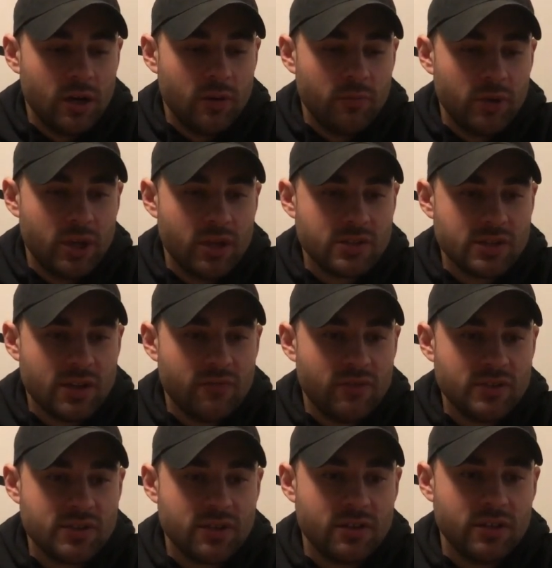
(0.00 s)
because I
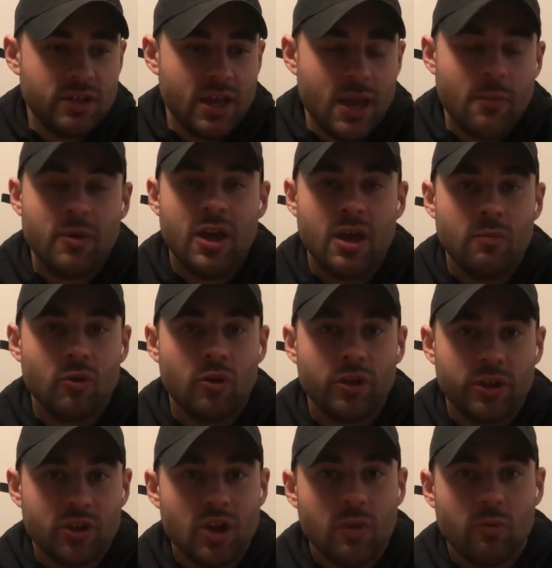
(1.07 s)
physically am able
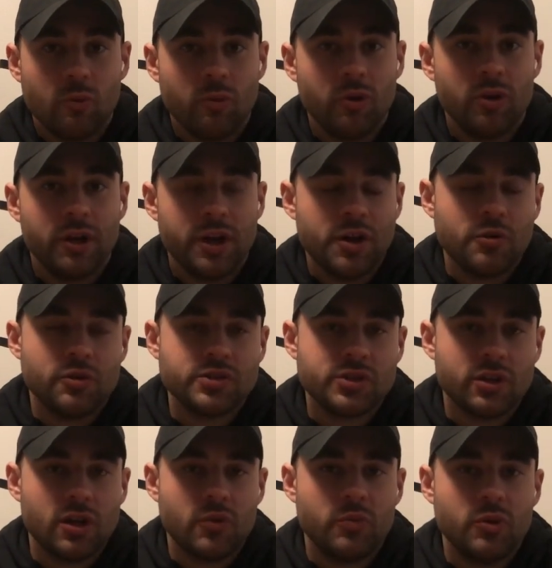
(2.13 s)
and capable, and I know there's a
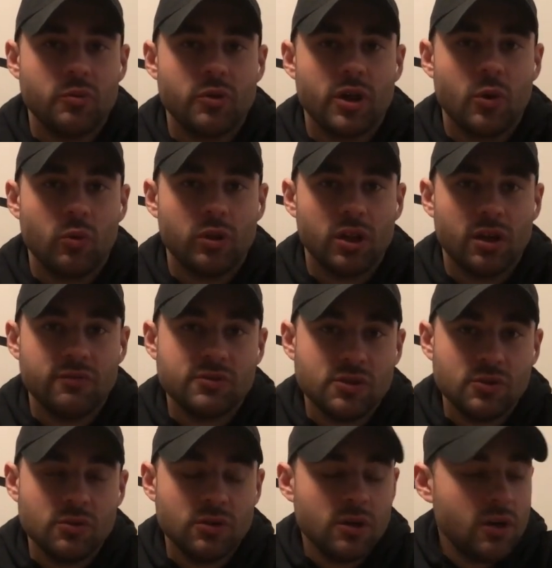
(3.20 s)
lot of people that would love
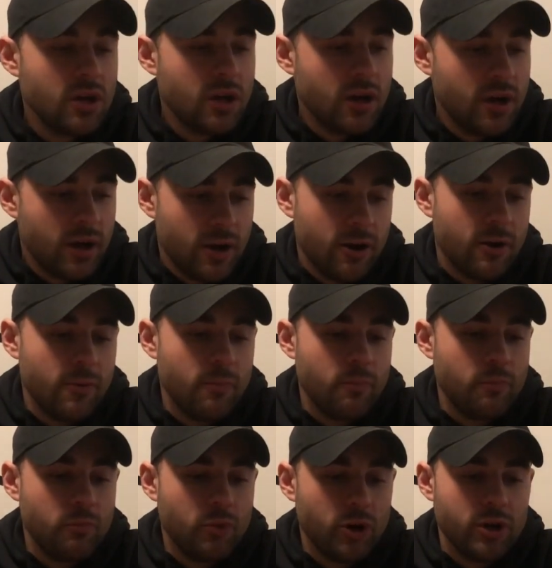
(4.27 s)
to.
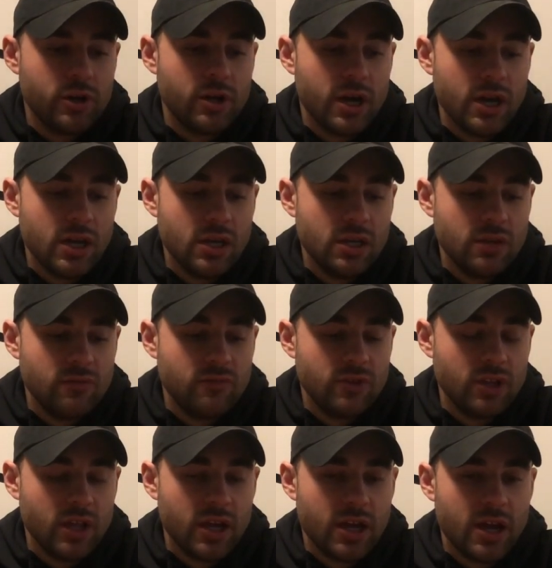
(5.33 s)
But I feel
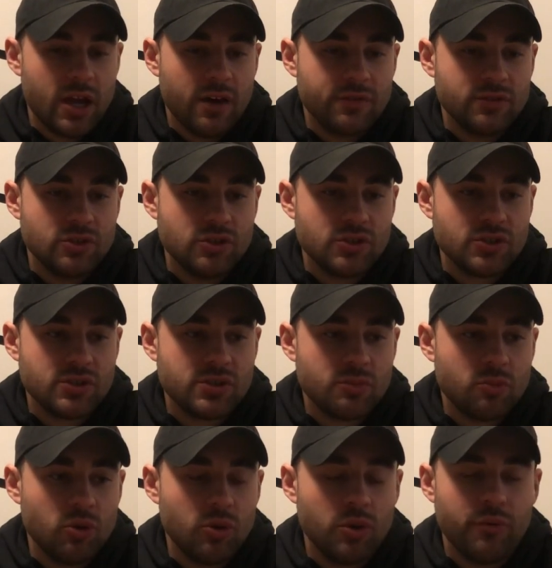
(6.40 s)
like I have to just
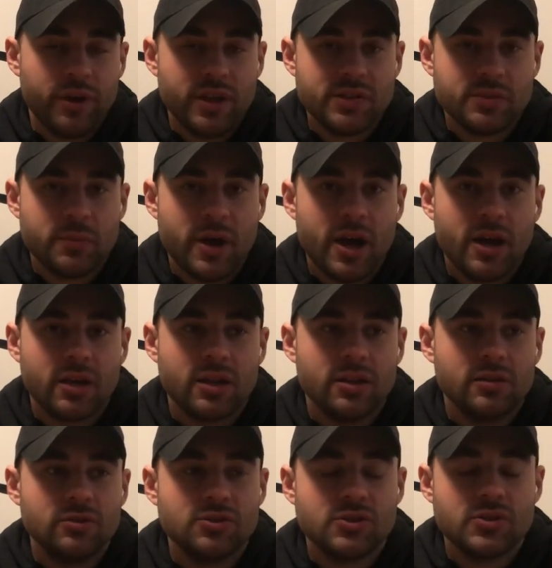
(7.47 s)
pull the reins back
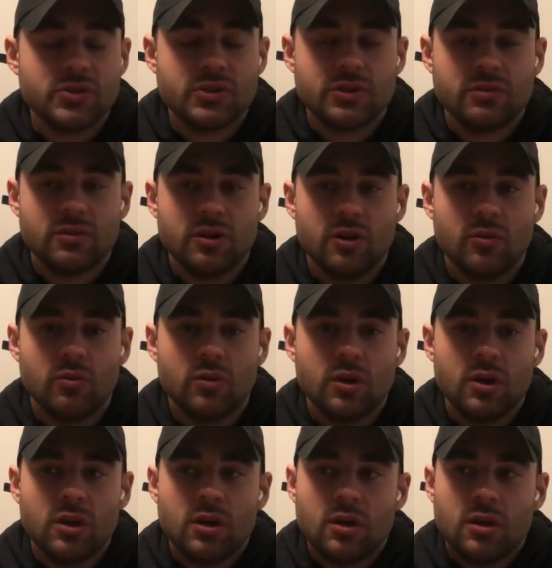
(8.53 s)
and just
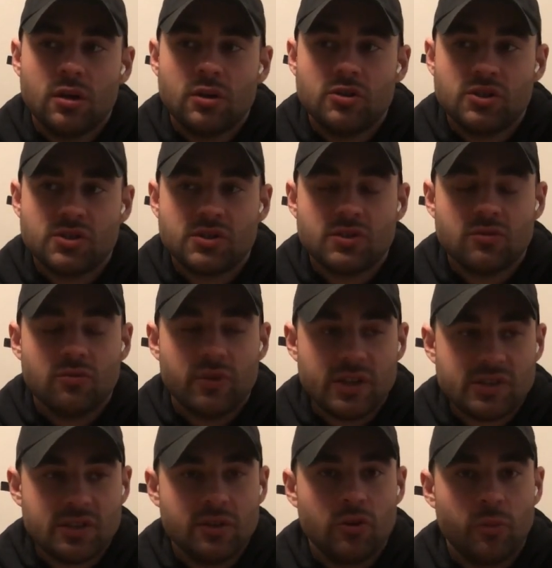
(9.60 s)

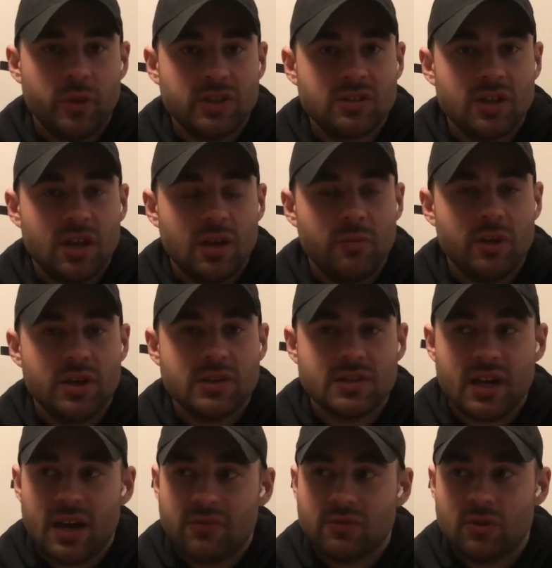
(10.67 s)
rest a little bit tonight, because I
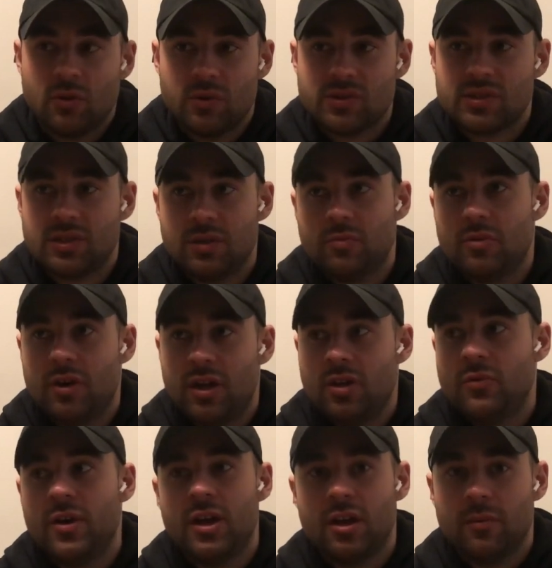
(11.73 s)
have to go to sleep
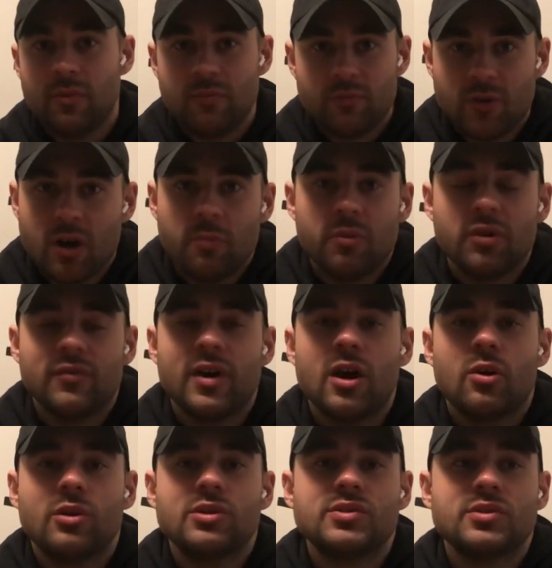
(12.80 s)
anyway in a couple of
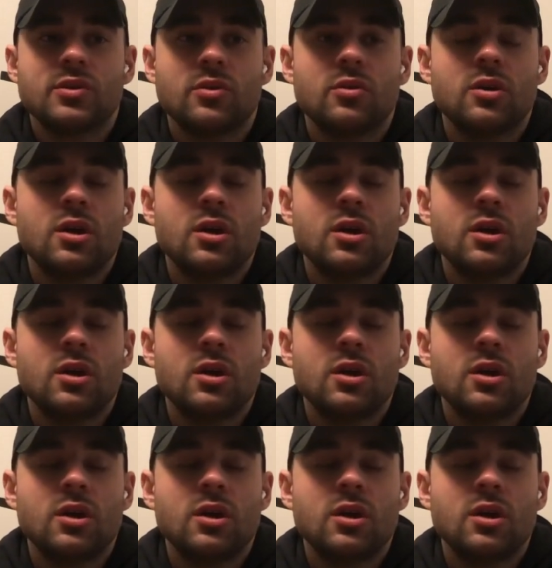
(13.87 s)
hours. So,